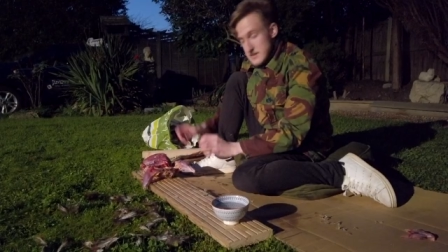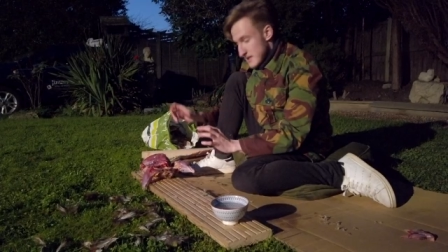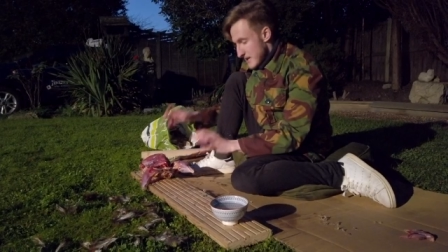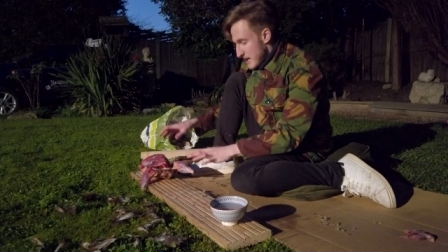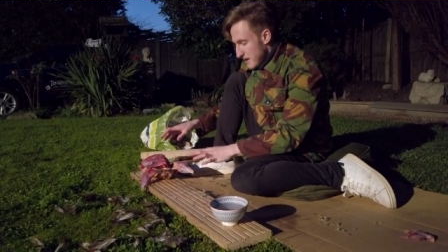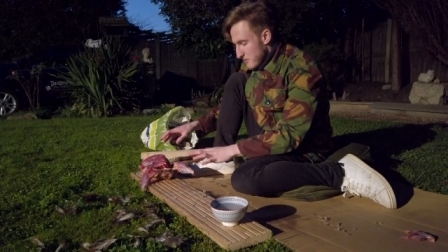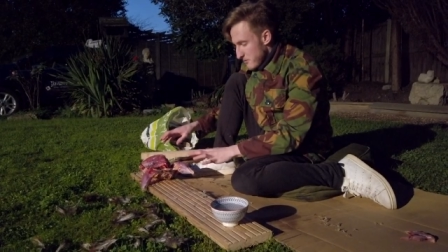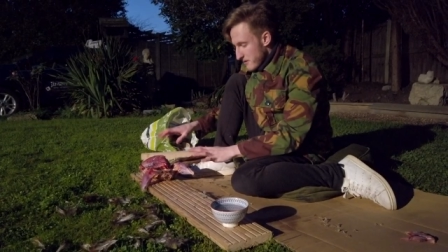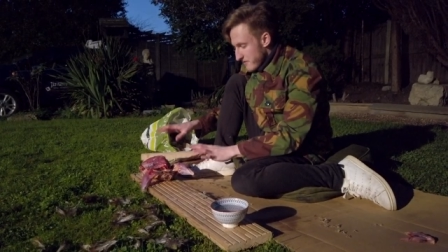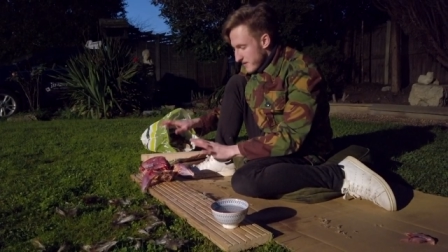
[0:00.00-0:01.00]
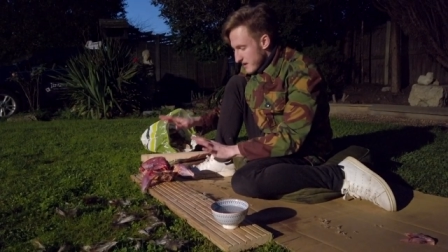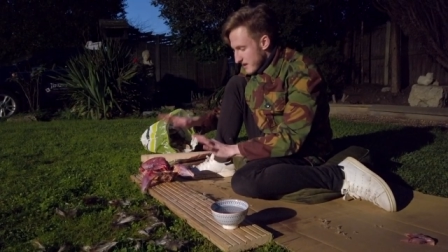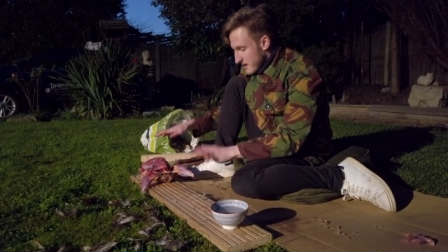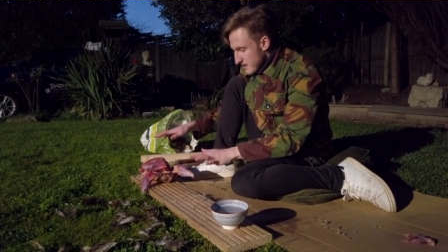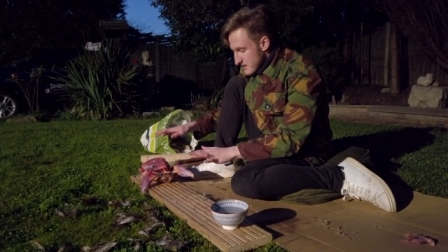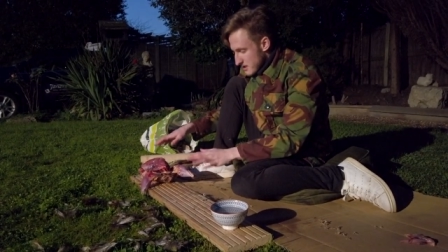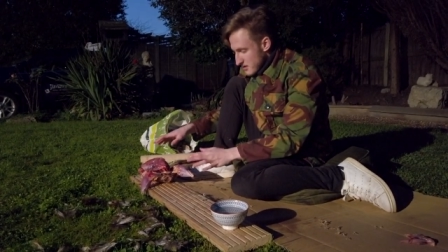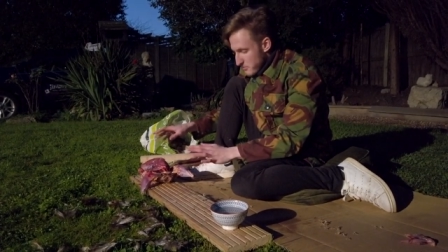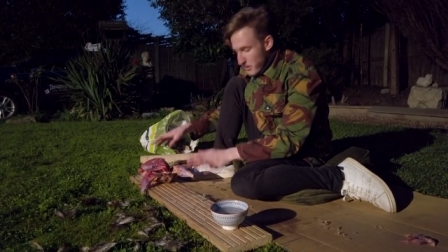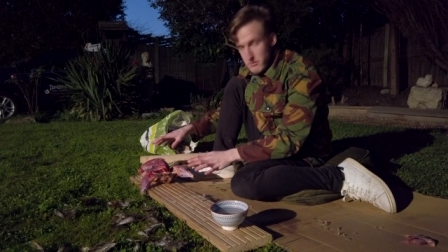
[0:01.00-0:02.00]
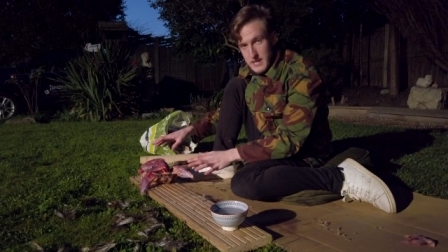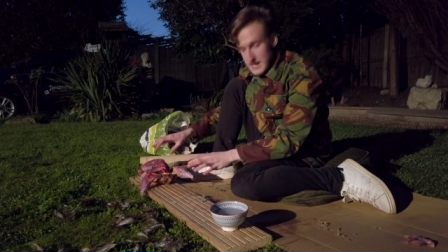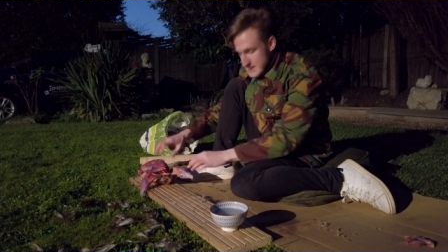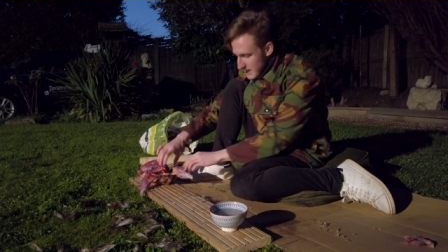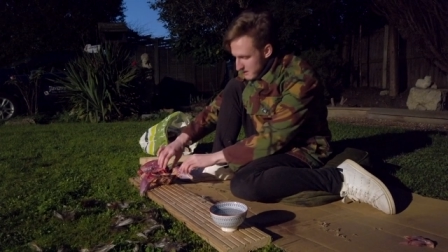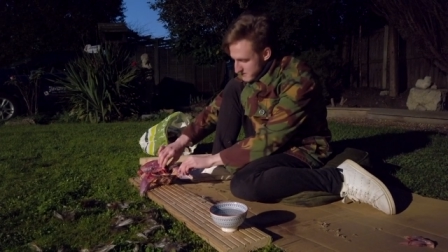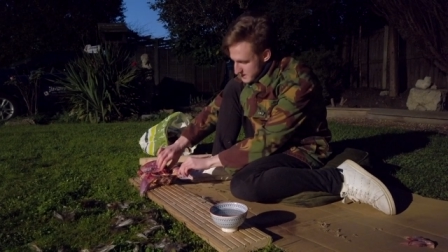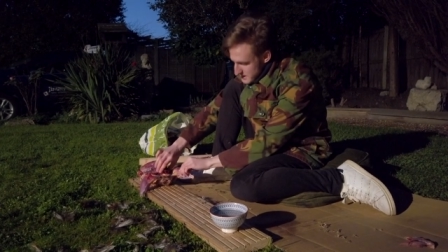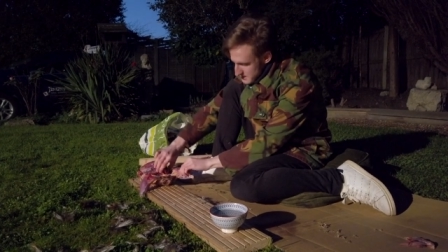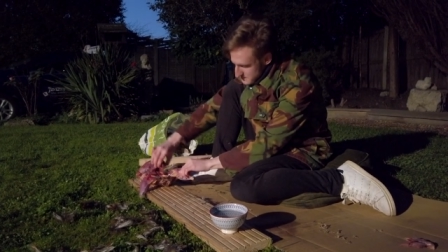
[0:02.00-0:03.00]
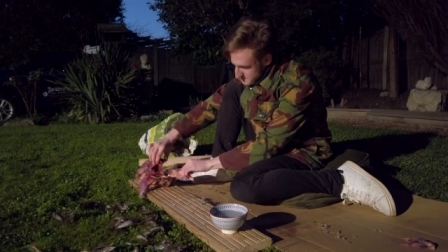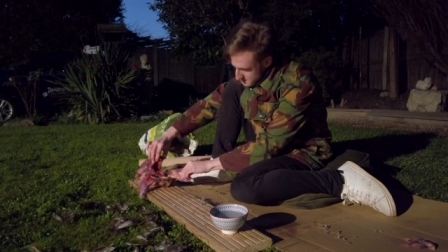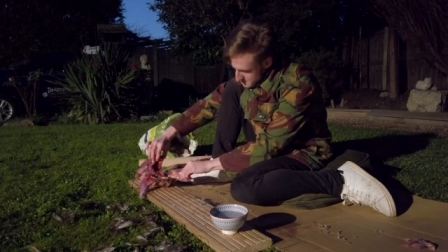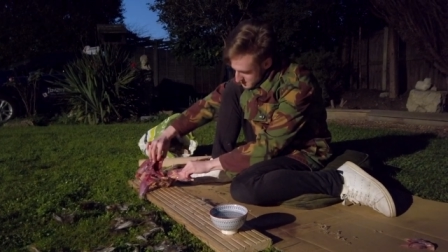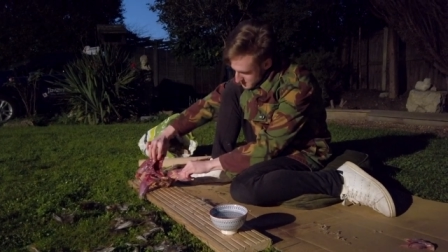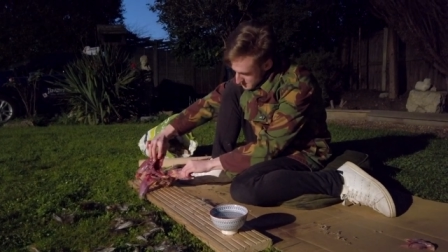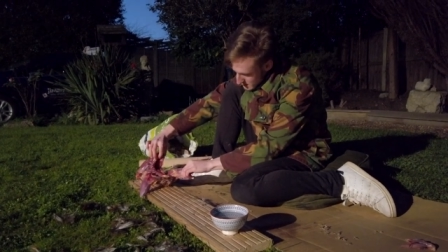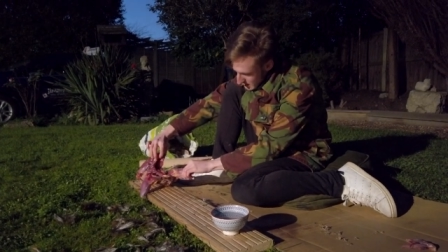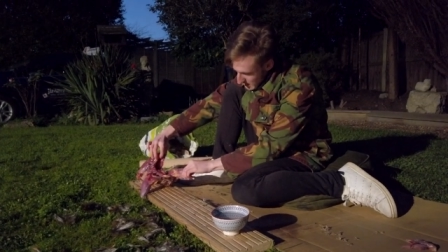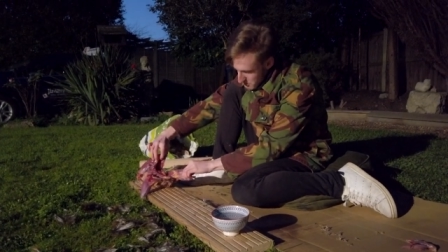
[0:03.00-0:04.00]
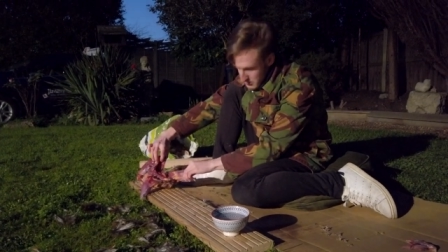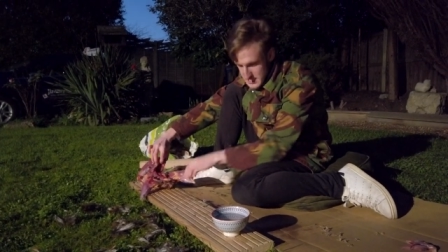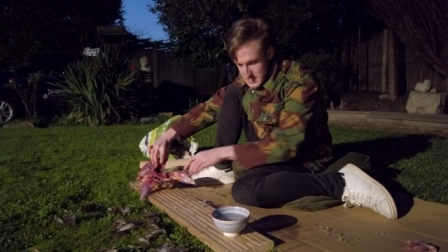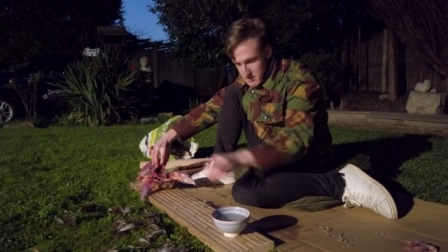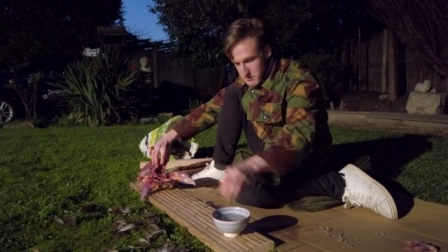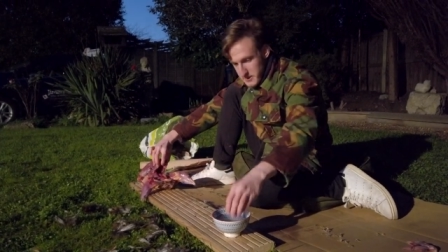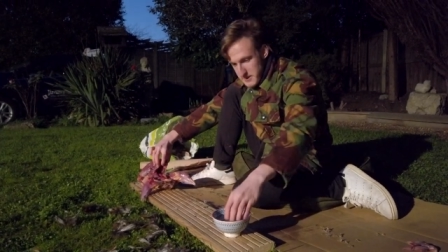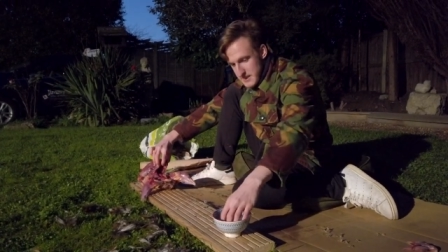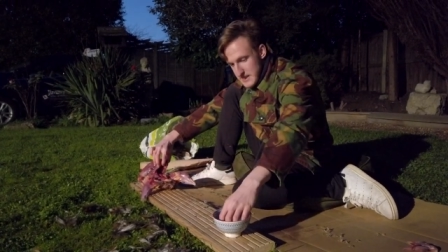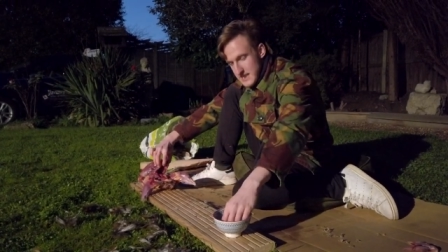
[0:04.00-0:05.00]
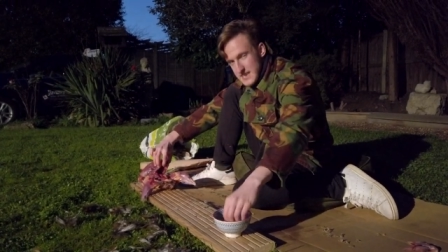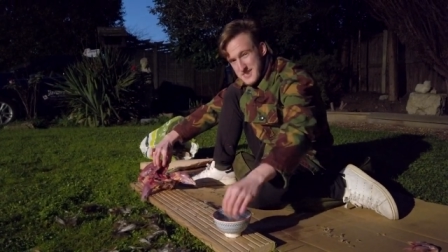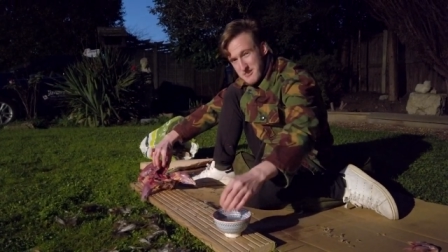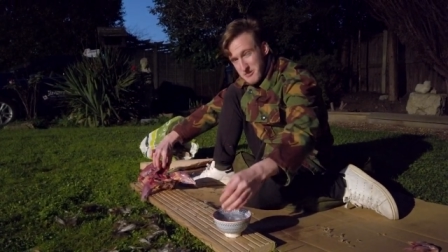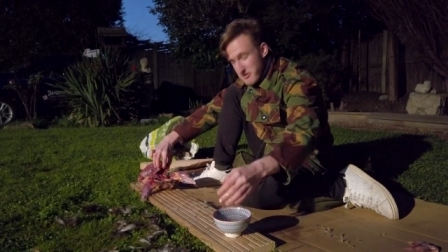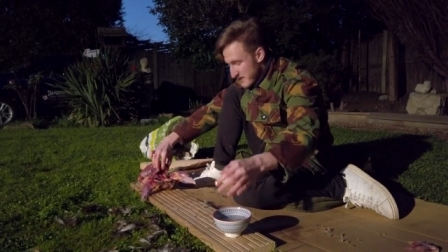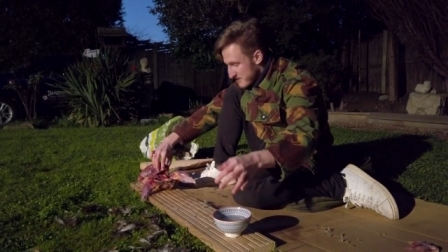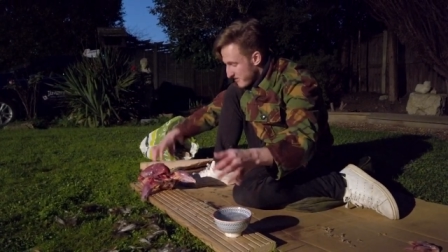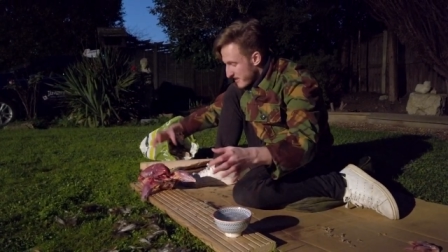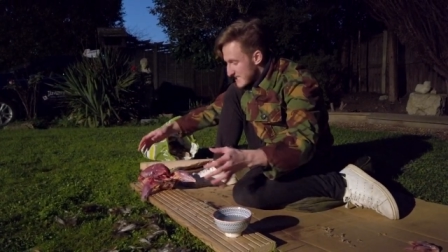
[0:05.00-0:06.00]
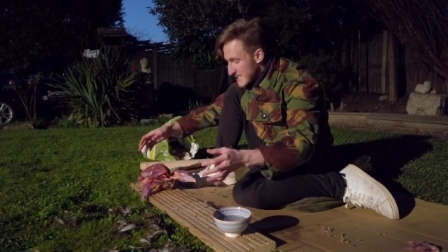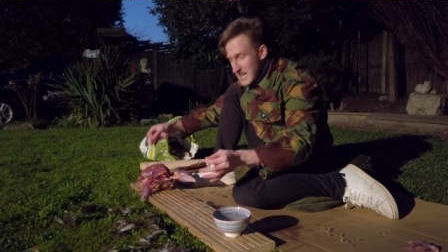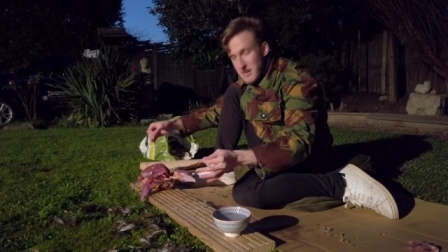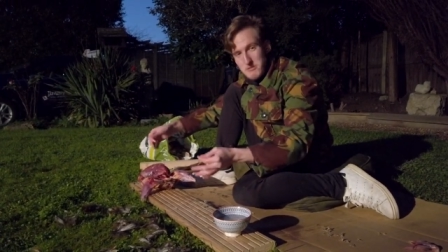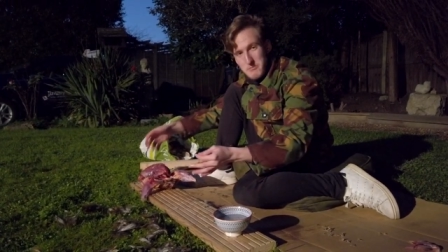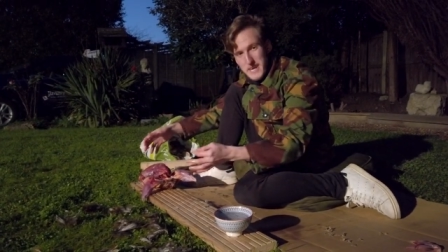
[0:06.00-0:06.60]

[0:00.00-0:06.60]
So now we've got to pull the guts out. I've just cut the breast open. It's freezing cold.